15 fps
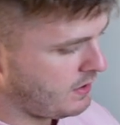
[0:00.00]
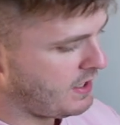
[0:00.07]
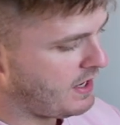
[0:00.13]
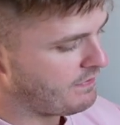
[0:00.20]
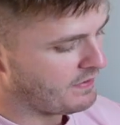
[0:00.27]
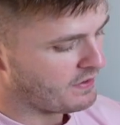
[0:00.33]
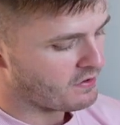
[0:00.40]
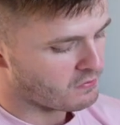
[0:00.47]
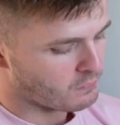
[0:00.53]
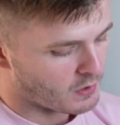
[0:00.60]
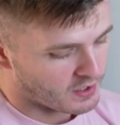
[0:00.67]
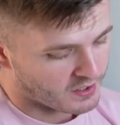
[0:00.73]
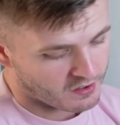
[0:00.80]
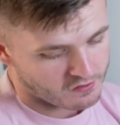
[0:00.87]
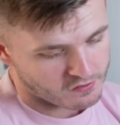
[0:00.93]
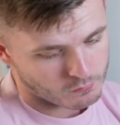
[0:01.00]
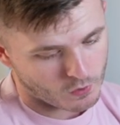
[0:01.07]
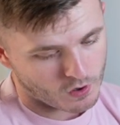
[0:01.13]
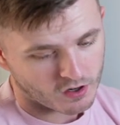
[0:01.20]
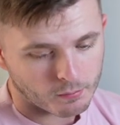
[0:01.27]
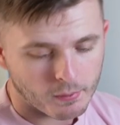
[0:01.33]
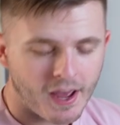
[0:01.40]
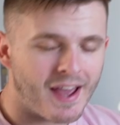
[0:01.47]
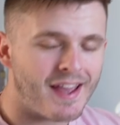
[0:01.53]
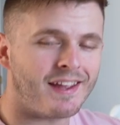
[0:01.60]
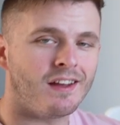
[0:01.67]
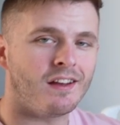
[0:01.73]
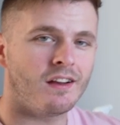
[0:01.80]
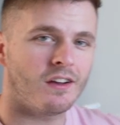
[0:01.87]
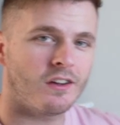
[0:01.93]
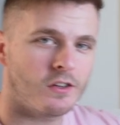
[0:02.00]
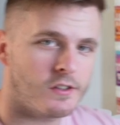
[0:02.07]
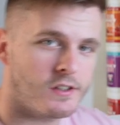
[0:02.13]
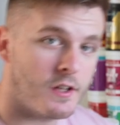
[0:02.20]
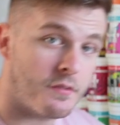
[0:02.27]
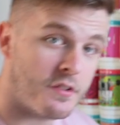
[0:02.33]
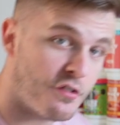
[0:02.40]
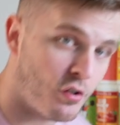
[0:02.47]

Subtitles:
if it doesn't work, it doesn't work. But hey, God loves a